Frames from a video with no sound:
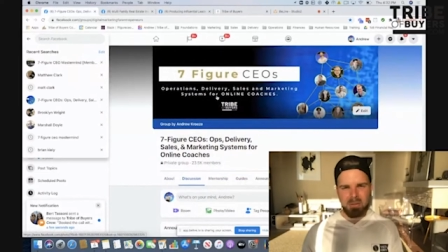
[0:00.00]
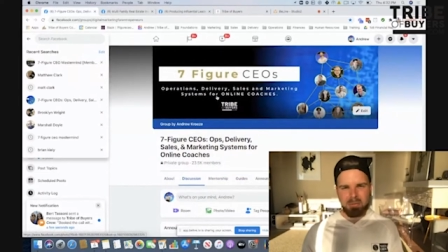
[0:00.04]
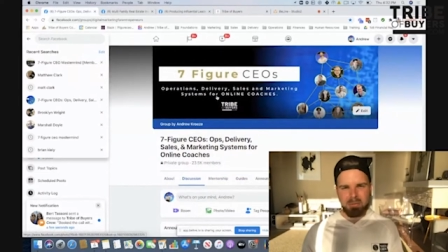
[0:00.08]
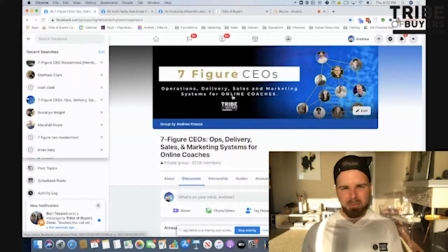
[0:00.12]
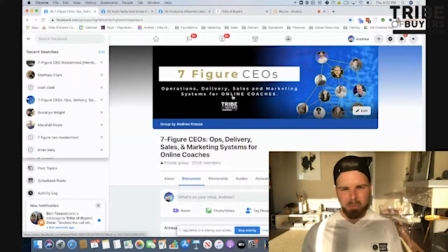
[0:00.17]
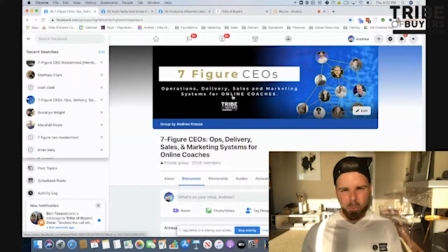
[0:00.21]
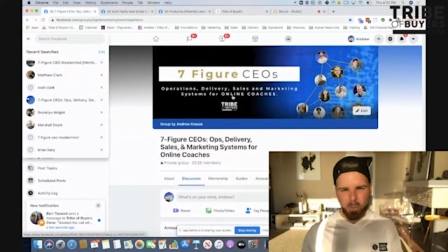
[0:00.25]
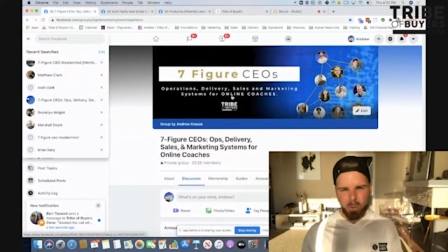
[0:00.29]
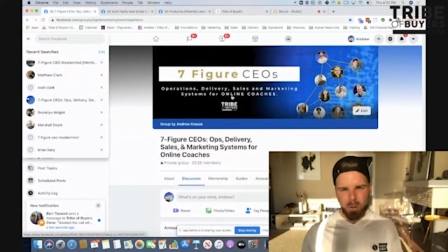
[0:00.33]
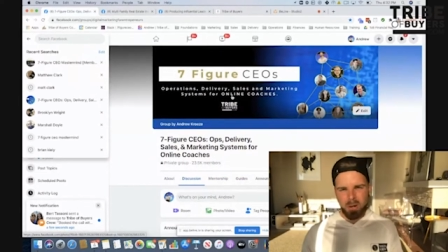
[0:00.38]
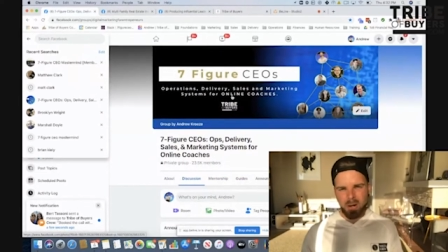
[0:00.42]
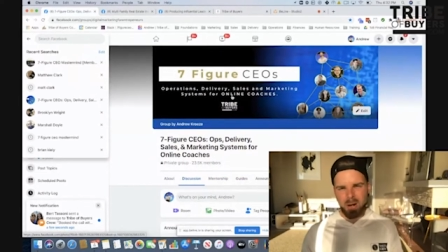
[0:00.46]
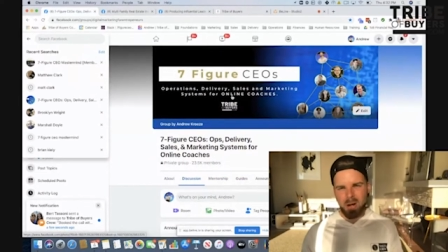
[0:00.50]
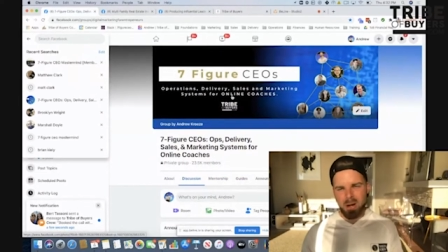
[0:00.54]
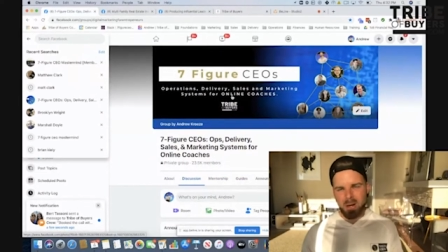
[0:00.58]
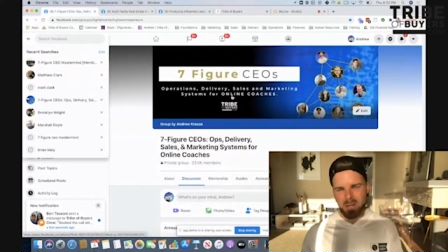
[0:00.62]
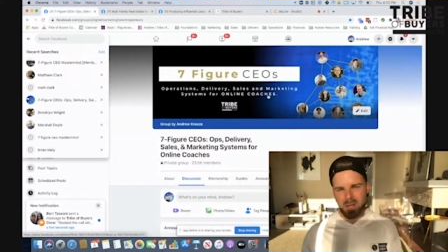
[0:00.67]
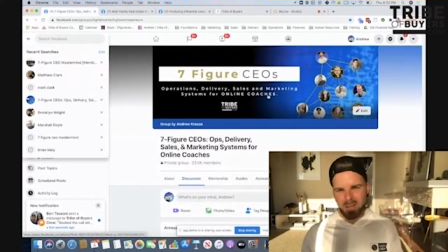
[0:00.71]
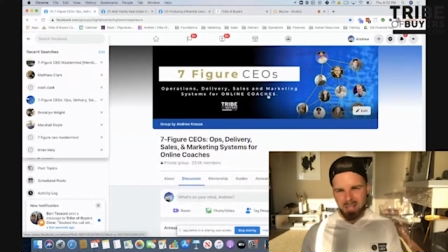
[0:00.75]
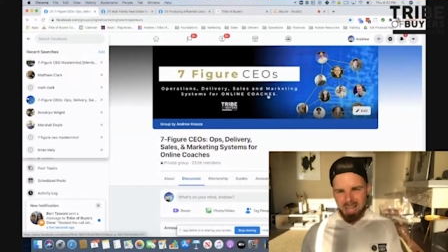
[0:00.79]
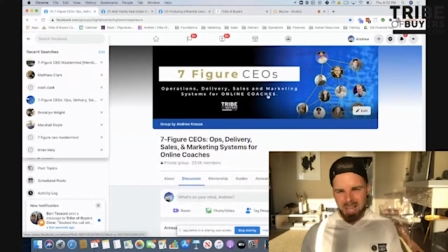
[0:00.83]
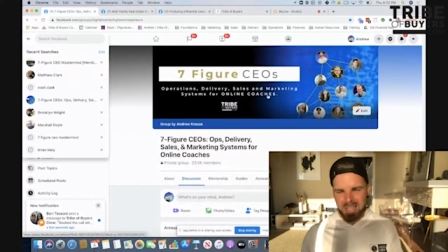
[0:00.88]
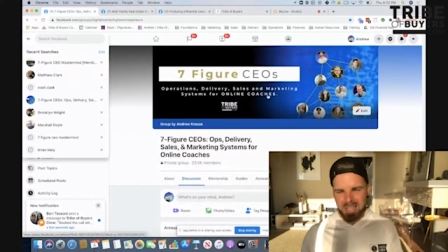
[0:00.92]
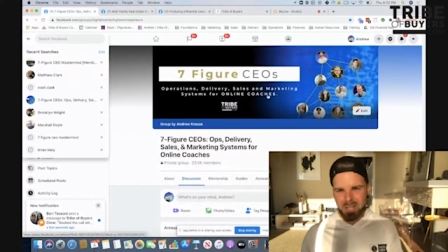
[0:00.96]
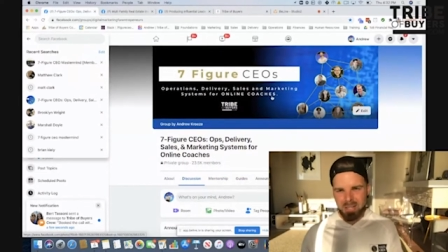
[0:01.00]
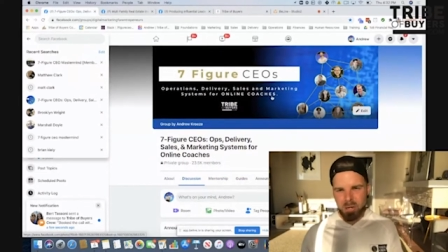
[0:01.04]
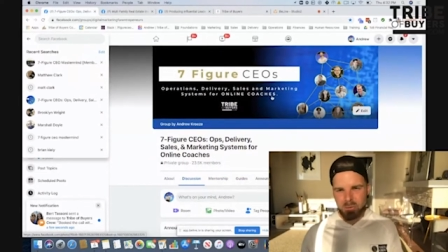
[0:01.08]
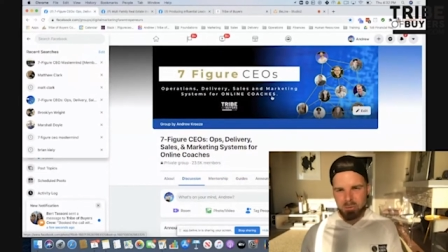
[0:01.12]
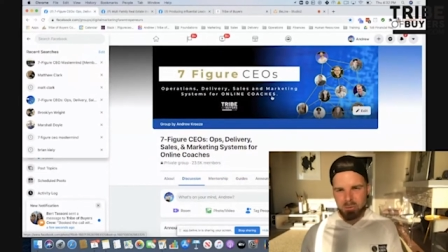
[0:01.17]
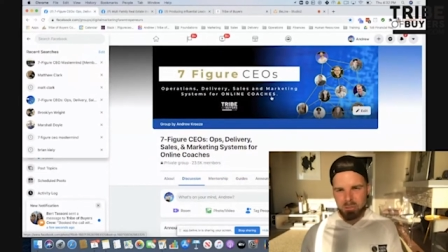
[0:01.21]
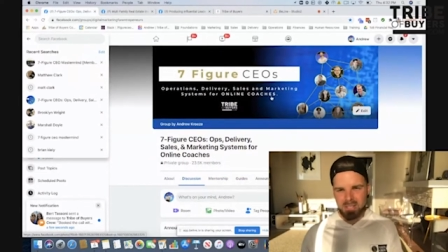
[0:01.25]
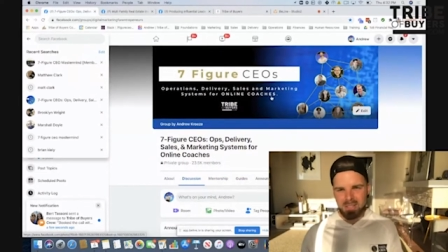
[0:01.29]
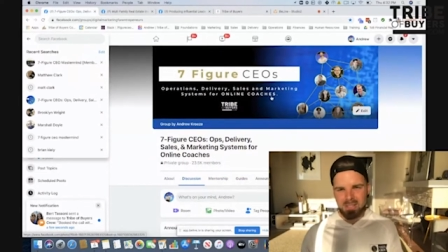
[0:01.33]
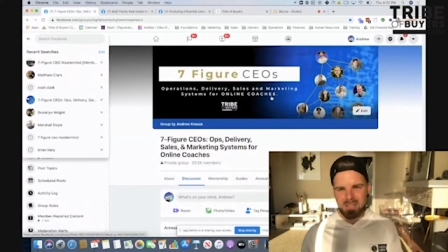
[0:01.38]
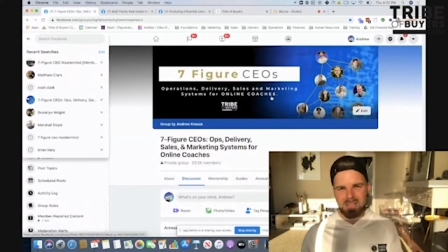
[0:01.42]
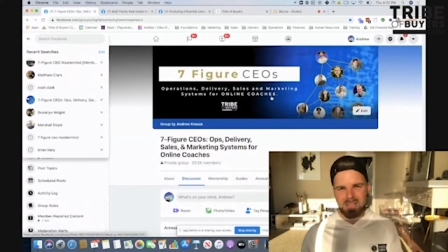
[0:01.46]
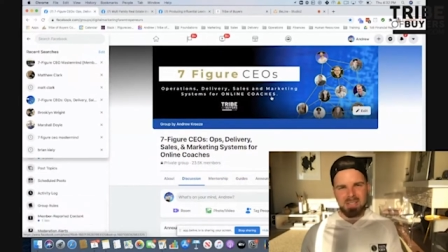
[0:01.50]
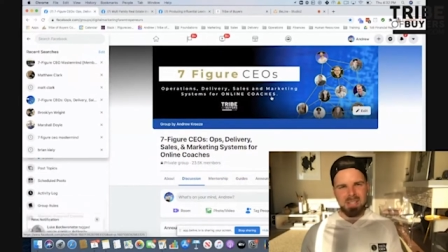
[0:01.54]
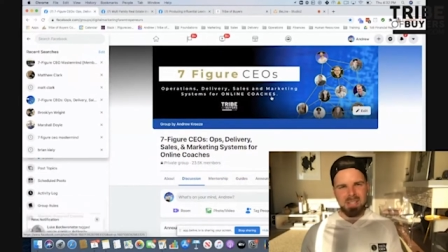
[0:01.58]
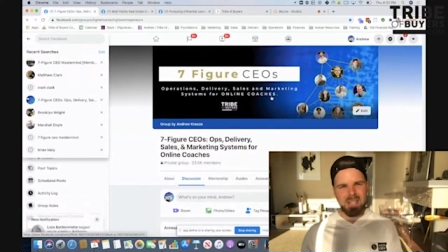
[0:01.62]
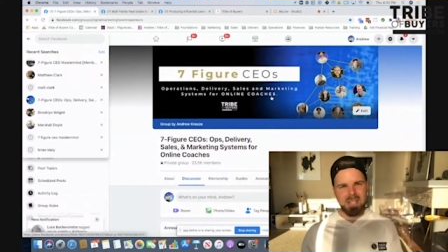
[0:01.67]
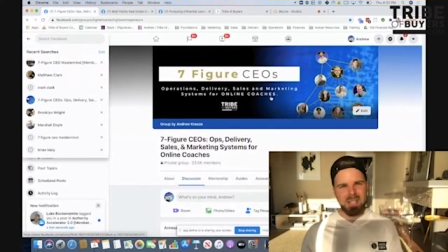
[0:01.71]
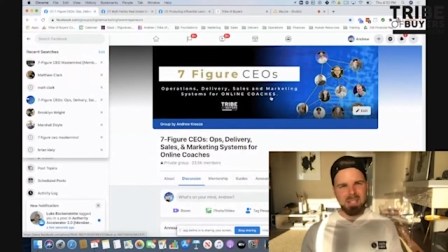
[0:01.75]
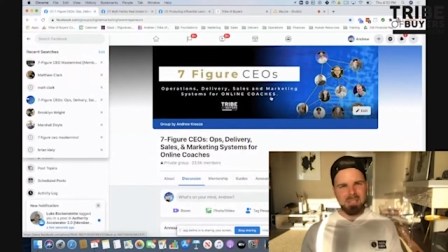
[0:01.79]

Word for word: for online coaches.